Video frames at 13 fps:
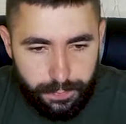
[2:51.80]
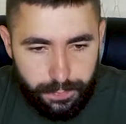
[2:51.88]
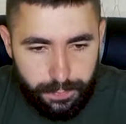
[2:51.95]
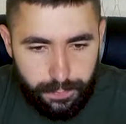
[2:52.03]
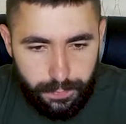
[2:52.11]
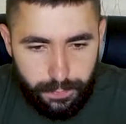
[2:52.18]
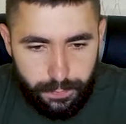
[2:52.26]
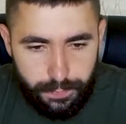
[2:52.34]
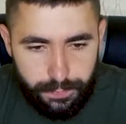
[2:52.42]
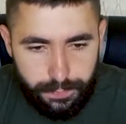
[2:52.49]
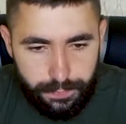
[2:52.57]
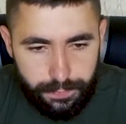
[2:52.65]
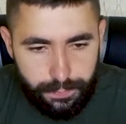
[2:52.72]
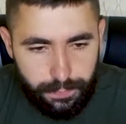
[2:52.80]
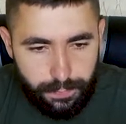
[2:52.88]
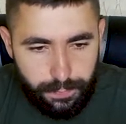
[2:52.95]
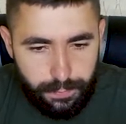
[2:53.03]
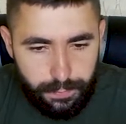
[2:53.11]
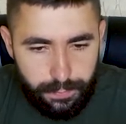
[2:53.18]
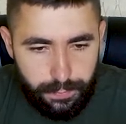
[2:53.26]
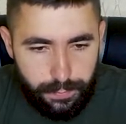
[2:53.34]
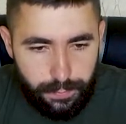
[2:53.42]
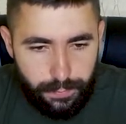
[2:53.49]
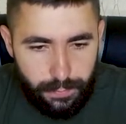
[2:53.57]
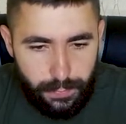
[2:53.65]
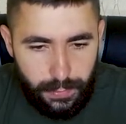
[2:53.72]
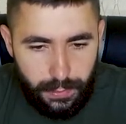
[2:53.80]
No one is speaking in this clip.